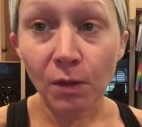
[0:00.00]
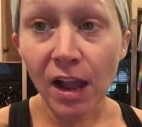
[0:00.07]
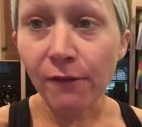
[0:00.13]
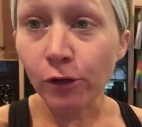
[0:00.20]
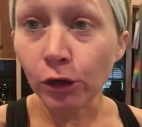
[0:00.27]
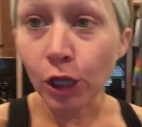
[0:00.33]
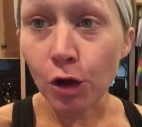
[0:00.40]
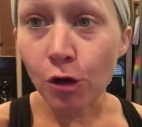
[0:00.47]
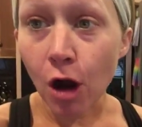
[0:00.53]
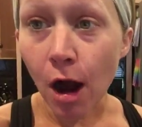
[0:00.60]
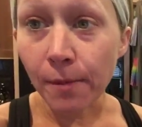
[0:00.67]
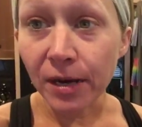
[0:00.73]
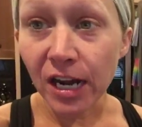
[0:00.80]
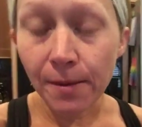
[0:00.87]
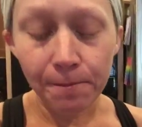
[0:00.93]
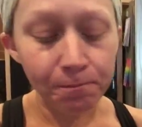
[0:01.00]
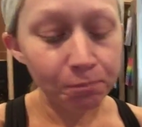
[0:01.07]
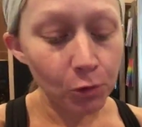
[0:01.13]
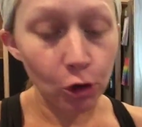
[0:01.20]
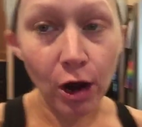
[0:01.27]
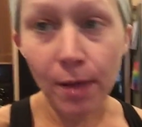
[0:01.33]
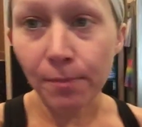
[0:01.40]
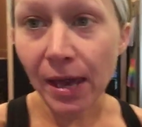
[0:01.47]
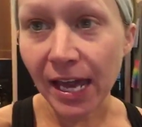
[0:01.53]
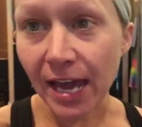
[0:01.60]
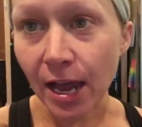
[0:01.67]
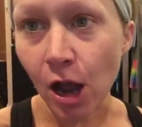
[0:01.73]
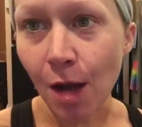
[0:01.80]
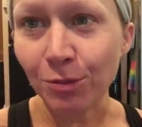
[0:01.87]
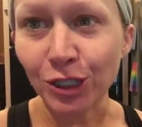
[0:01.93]
If you're low carbing it, great
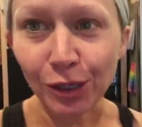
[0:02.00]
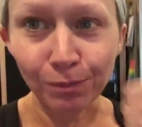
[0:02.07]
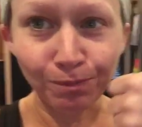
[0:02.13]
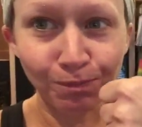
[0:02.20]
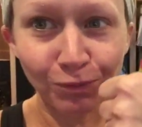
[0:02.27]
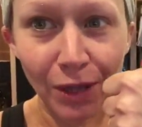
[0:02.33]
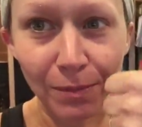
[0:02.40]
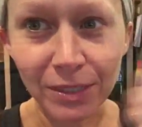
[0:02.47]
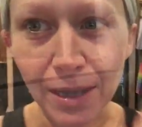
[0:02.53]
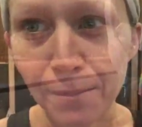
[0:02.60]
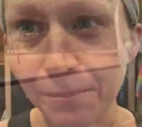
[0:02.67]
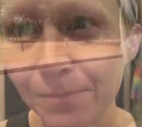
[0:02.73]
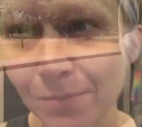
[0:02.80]
pancake option. Thumbs up.